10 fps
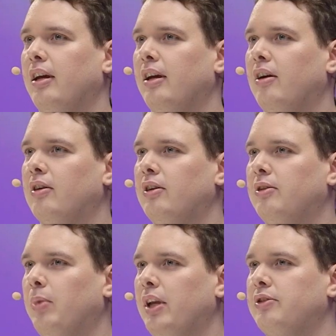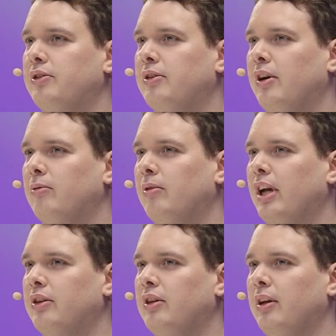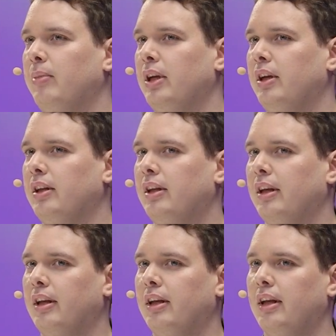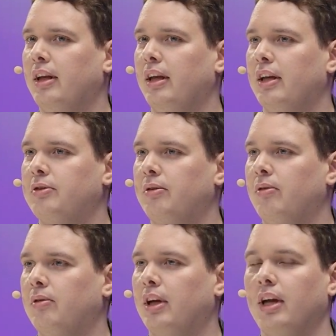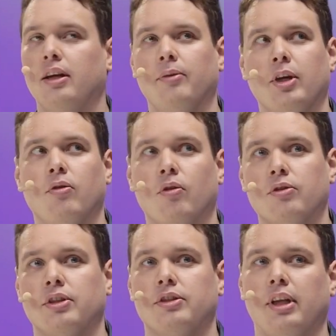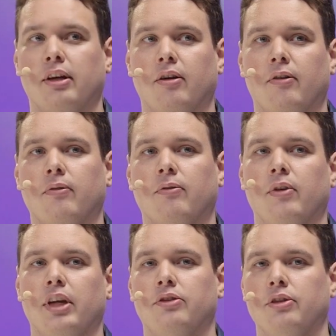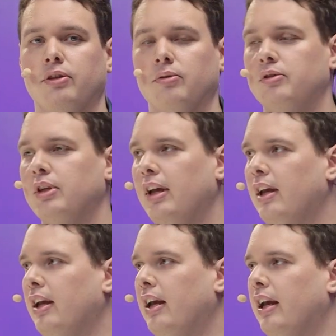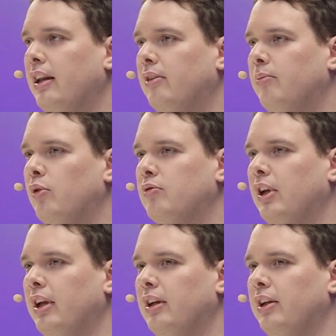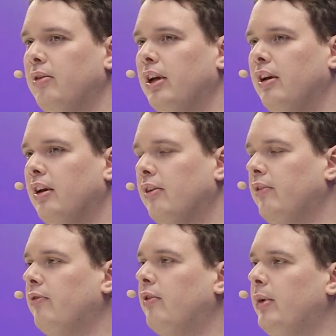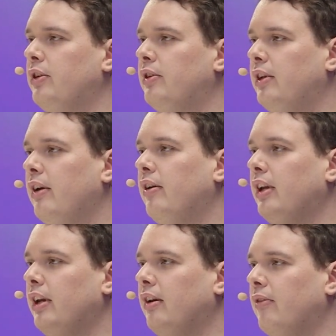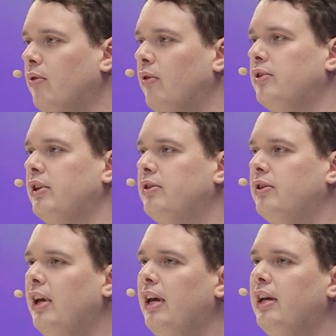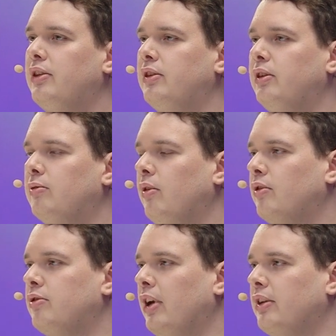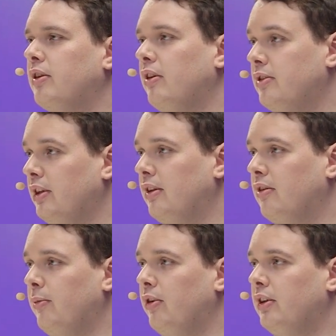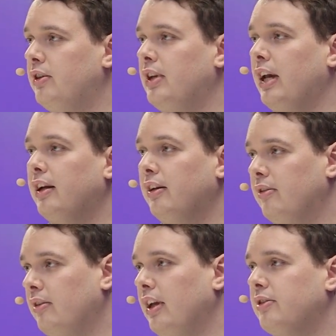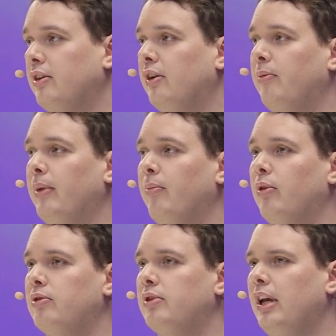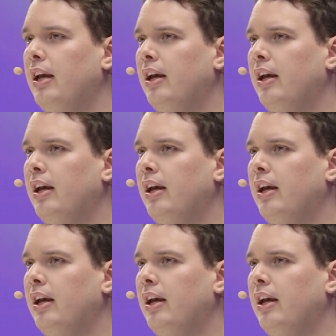a good place to start would actually be the Extrode Academy courses that are free to use. And most likely you get a lot of information there. And then, of course, it's good to also ask us in the community Slack and ask other members.